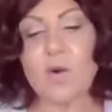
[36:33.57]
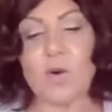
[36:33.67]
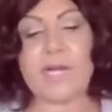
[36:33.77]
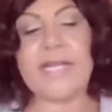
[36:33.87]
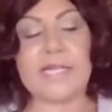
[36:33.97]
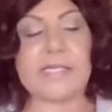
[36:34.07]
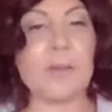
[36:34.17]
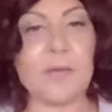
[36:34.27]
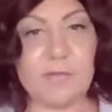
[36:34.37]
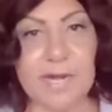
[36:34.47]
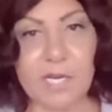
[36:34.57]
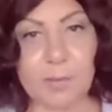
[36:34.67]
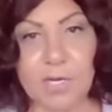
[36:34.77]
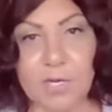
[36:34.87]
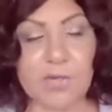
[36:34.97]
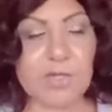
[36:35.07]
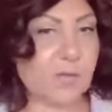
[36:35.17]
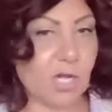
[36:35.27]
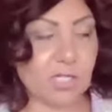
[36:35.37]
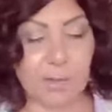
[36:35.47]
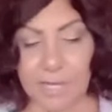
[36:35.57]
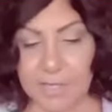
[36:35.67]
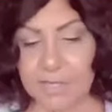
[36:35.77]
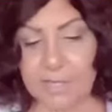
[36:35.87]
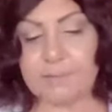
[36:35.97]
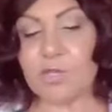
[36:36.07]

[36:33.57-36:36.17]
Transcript: Or yes, I'll be ready to book with a small deposit.